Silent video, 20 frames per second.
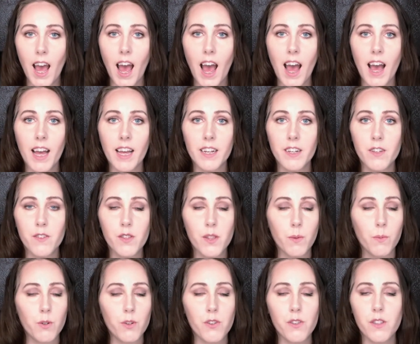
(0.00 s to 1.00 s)
And
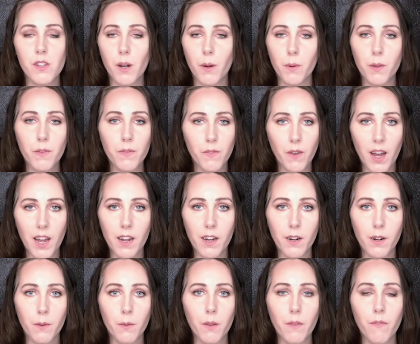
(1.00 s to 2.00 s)
so we'll just start with
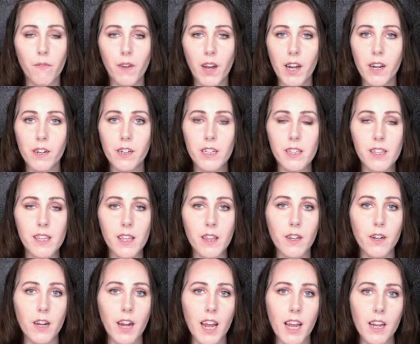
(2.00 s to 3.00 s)
fire. With fire, it's
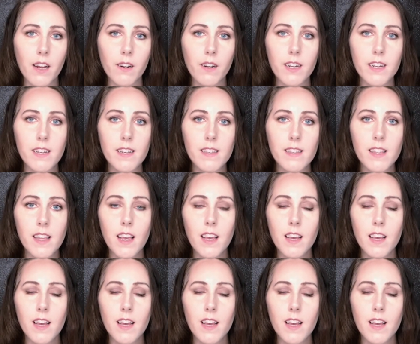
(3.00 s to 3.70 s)
either Aries,